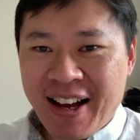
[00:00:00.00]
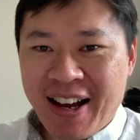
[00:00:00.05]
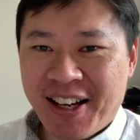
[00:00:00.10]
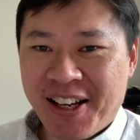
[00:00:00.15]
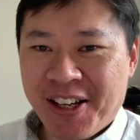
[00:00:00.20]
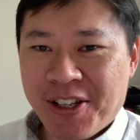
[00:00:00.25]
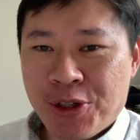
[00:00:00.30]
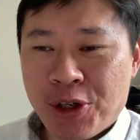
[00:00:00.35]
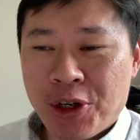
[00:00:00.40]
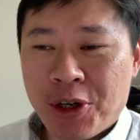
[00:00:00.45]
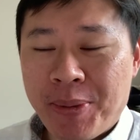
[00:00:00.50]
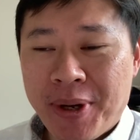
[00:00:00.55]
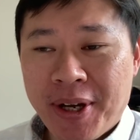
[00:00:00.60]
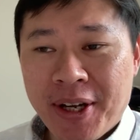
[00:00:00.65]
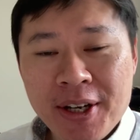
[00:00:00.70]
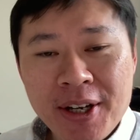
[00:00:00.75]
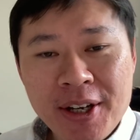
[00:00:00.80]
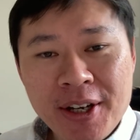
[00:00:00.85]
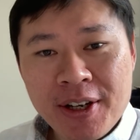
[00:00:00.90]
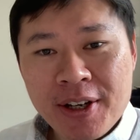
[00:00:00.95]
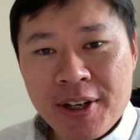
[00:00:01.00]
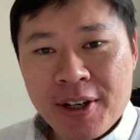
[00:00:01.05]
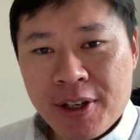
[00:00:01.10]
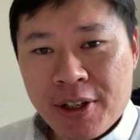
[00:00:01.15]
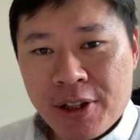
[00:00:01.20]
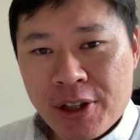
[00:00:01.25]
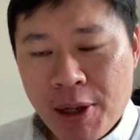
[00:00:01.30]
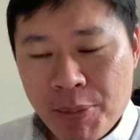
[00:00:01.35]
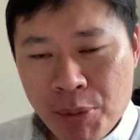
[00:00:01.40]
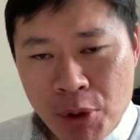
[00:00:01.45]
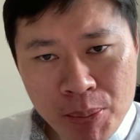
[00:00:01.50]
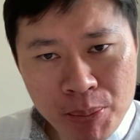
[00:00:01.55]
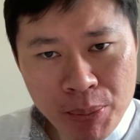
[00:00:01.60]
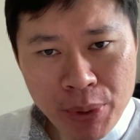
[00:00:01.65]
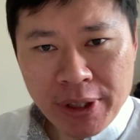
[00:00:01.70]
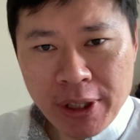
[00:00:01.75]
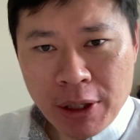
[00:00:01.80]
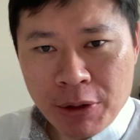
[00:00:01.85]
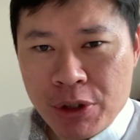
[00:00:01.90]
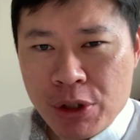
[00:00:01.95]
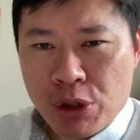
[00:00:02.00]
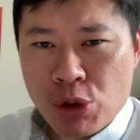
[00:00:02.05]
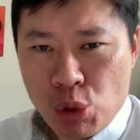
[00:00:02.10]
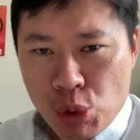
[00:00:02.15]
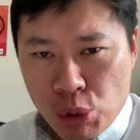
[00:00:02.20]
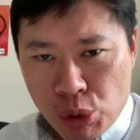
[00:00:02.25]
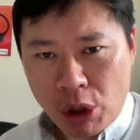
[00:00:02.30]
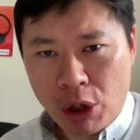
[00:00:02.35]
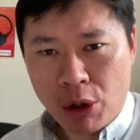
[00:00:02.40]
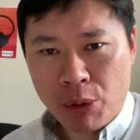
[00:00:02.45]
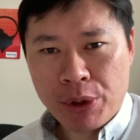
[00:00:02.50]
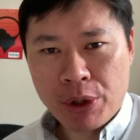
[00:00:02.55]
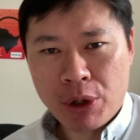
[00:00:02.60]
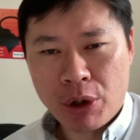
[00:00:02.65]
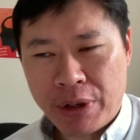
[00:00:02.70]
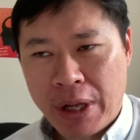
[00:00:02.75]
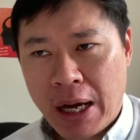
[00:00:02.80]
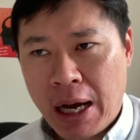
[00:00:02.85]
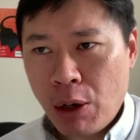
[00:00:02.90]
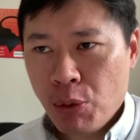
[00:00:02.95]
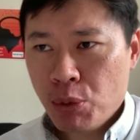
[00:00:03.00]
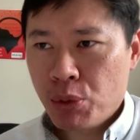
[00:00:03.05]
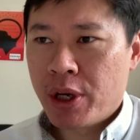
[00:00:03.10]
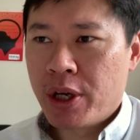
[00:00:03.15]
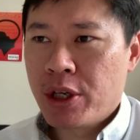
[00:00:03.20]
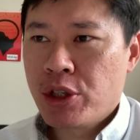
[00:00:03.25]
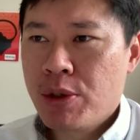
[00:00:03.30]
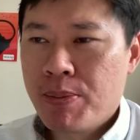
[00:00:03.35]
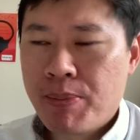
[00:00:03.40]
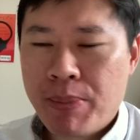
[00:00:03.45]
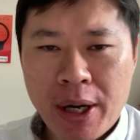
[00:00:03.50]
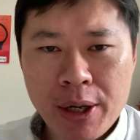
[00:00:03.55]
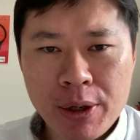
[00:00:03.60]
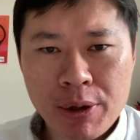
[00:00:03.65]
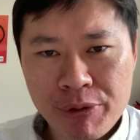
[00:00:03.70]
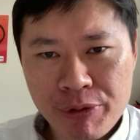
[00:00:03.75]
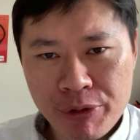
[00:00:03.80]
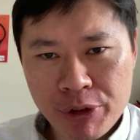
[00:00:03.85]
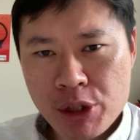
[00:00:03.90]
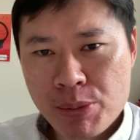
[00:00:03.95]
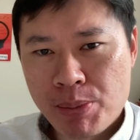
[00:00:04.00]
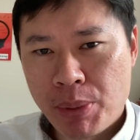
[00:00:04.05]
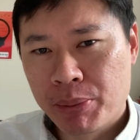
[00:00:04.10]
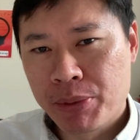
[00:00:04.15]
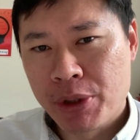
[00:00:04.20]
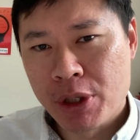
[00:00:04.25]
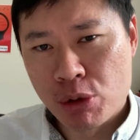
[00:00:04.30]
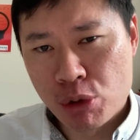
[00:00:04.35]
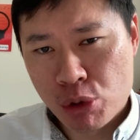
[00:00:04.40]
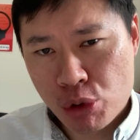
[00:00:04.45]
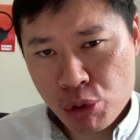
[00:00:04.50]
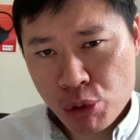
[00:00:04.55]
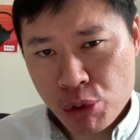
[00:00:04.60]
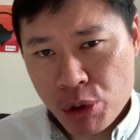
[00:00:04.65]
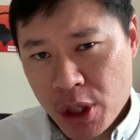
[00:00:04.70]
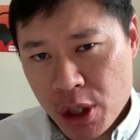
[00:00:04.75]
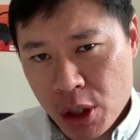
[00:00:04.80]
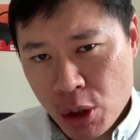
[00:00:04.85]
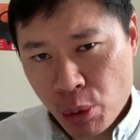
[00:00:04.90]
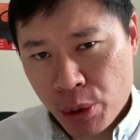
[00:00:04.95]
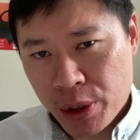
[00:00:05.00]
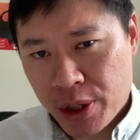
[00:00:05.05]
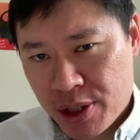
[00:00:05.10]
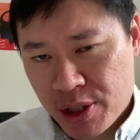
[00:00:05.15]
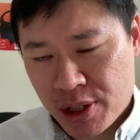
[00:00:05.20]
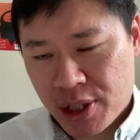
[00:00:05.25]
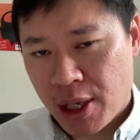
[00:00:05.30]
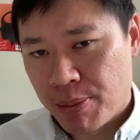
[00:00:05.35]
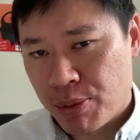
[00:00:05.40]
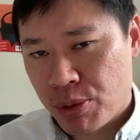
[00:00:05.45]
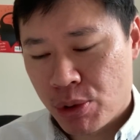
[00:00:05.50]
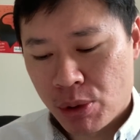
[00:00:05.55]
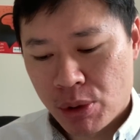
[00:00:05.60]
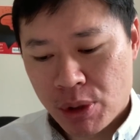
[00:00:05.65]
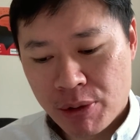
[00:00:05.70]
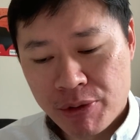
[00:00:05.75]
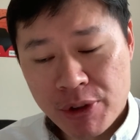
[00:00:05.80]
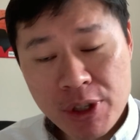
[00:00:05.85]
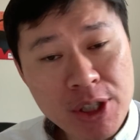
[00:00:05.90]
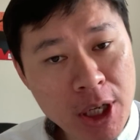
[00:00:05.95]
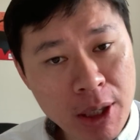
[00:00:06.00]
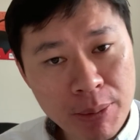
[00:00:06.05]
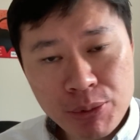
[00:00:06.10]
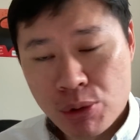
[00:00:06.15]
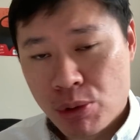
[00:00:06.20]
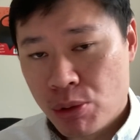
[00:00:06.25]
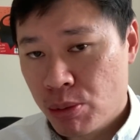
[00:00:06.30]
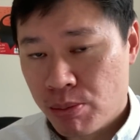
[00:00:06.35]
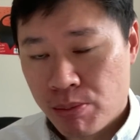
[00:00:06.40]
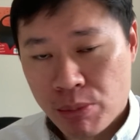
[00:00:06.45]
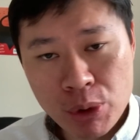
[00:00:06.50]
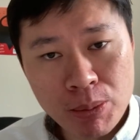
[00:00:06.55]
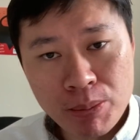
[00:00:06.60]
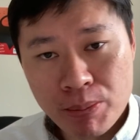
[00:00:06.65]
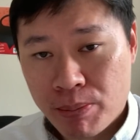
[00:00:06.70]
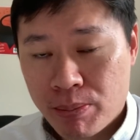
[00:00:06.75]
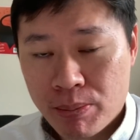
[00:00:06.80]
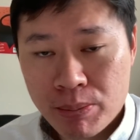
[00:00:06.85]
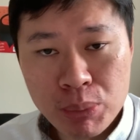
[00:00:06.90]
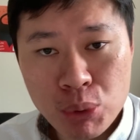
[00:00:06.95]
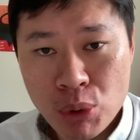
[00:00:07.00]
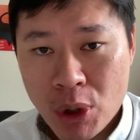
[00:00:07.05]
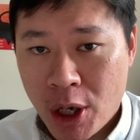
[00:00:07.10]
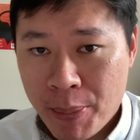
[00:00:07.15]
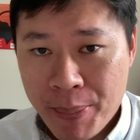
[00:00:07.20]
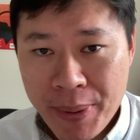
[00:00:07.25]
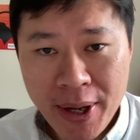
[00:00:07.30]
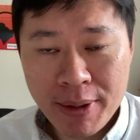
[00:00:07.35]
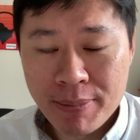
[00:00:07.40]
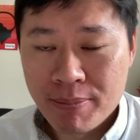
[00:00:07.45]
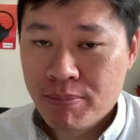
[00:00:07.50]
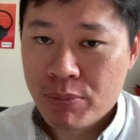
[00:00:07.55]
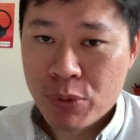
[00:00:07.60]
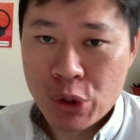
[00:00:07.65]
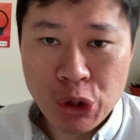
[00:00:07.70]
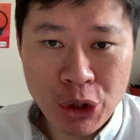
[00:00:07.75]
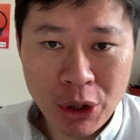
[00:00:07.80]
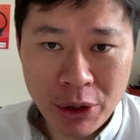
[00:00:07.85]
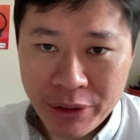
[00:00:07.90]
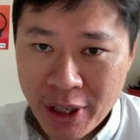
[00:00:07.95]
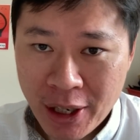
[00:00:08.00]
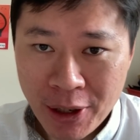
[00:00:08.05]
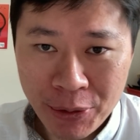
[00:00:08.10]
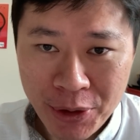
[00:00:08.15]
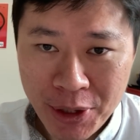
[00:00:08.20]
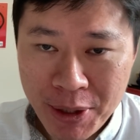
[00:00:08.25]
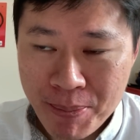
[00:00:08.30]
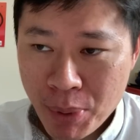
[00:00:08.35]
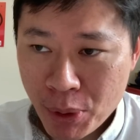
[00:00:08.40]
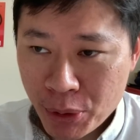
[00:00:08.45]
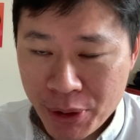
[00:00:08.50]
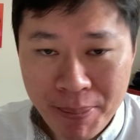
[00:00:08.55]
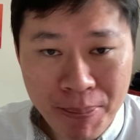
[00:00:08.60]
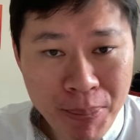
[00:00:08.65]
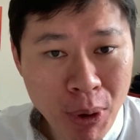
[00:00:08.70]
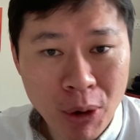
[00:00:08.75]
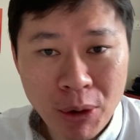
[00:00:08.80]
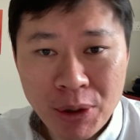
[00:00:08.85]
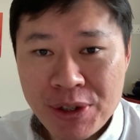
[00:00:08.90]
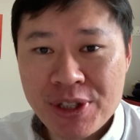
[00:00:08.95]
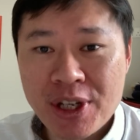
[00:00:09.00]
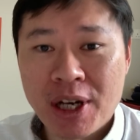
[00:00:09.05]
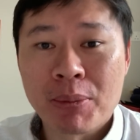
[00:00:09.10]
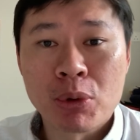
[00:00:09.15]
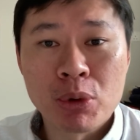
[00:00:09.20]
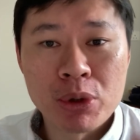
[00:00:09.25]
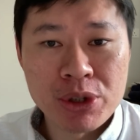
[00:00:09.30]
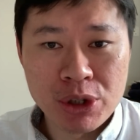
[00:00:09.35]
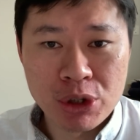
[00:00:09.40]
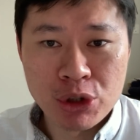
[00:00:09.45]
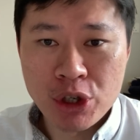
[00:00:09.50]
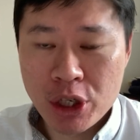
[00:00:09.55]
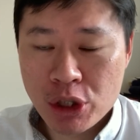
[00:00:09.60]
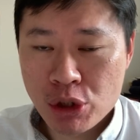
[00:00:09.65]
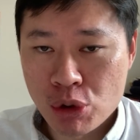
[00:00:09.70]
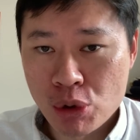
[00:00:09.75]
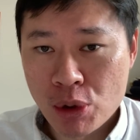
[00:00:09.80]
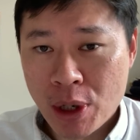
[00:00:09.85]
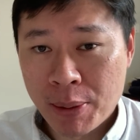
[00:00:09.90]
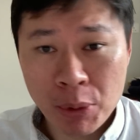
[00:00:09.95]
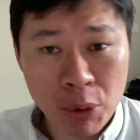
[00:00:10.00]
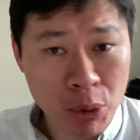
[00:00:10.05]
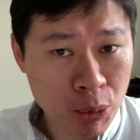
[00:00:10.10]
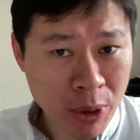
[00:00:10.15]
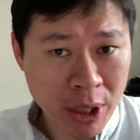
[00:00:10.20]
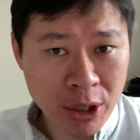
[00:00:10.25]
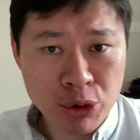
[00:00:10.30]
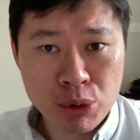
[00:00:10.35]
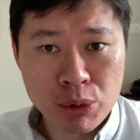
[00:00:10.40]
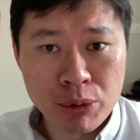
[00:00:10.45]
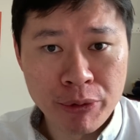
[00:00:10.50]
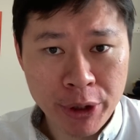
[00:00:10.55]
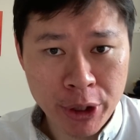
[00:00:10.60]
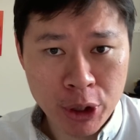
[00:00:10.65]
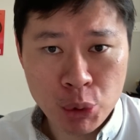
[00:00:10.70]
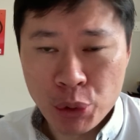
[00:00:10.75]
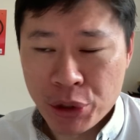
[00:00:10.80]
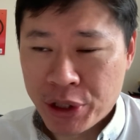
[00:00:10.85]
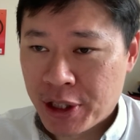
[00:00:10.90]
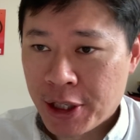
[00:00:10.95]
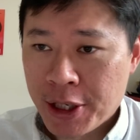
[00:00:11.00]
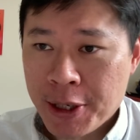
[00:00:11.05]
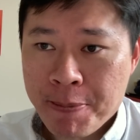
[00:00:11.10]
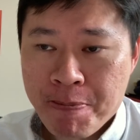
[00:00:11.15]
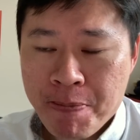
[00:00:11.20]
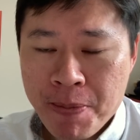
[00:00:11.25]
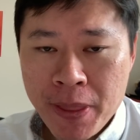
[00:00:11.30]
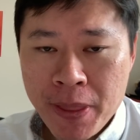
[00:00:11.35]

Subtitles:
Hi guys, welcome back. Now I'm going to break down this tutorial on how you can actually buy your first property in 3 quick steps. So if this helps you, pull out a pen, jot down the important points that I'm going to suggest to you. I'm going to run through very quickly.